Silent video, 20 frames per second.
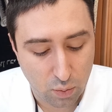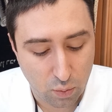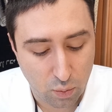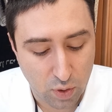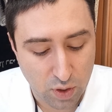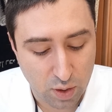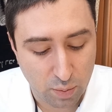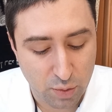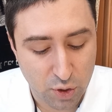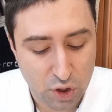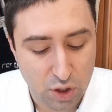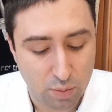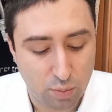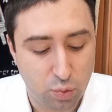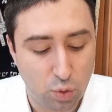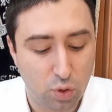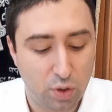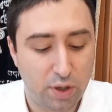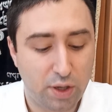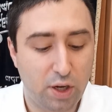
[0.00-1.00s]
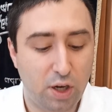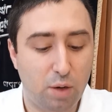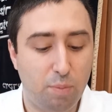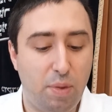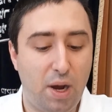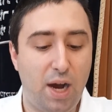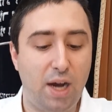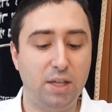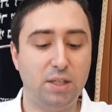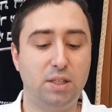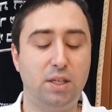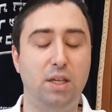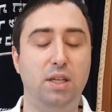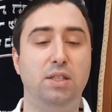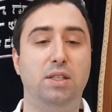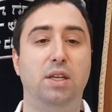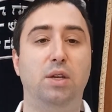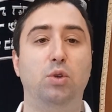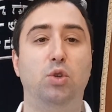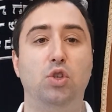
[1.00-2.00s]
Mishnah Berurah here paskins
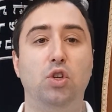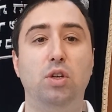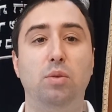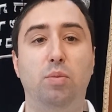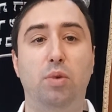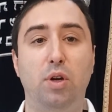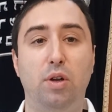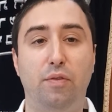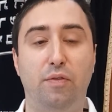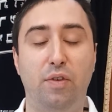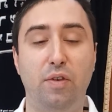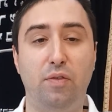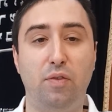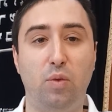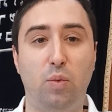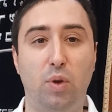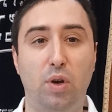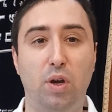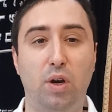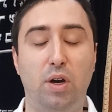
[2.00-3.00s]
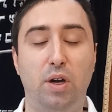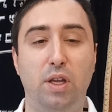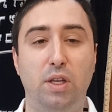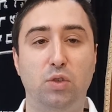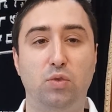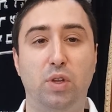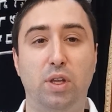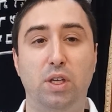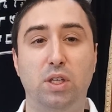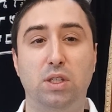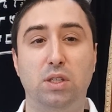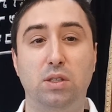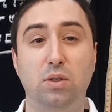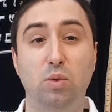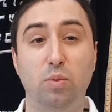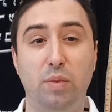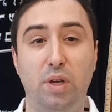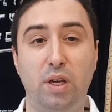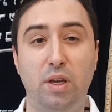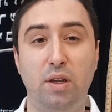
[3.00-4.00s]
that you shouldn't put a 5th one on is really
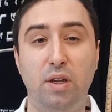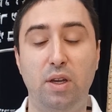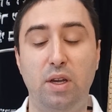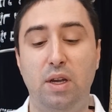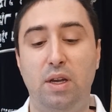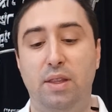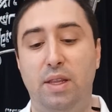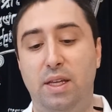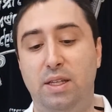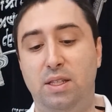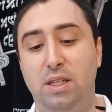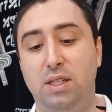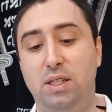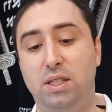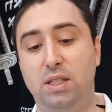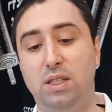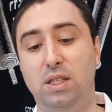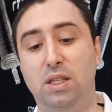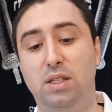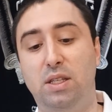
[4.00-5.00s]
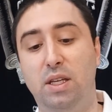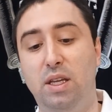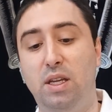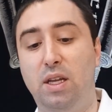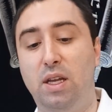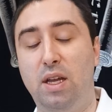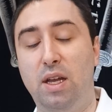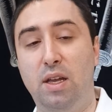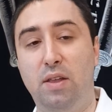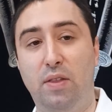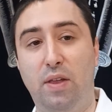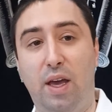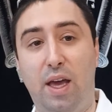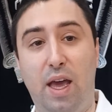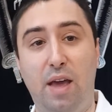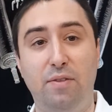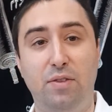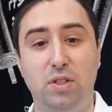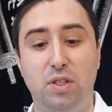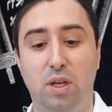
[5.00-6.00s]
assuming that tzitzis is a din in the
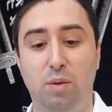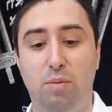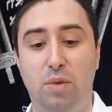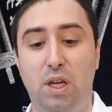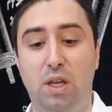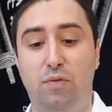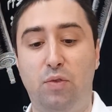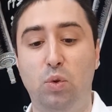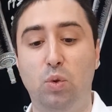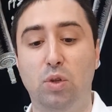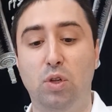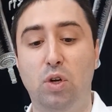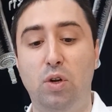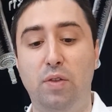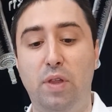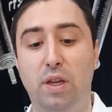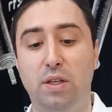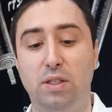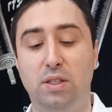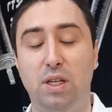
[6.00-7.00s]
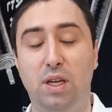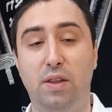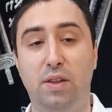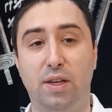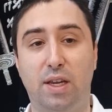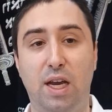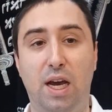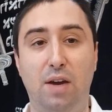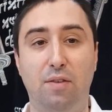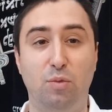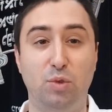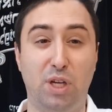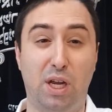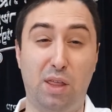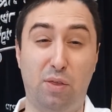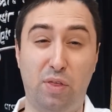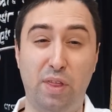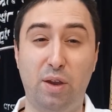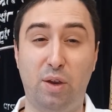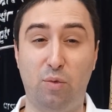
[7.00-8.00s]
chefsa. But if you learn that it's din in the gavra, which I
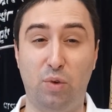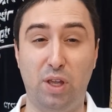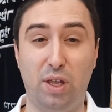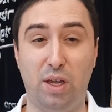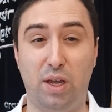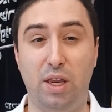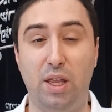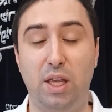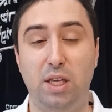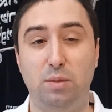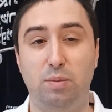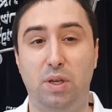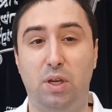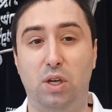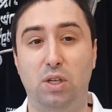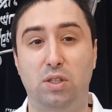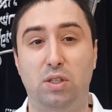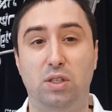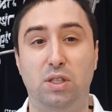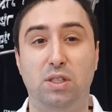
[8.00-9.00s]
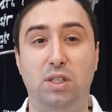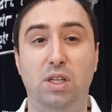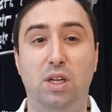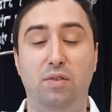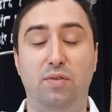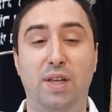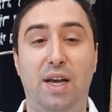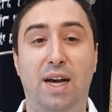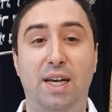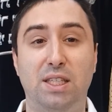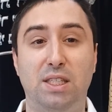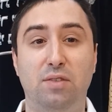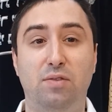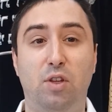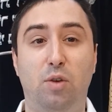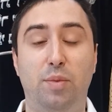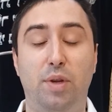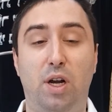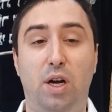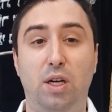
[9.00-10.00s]
think really it is, because there's a din of tasev
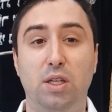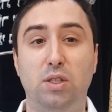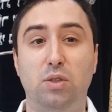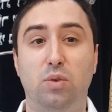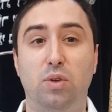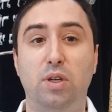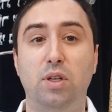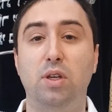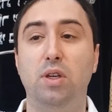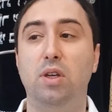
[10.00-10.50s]
lo min asvoy,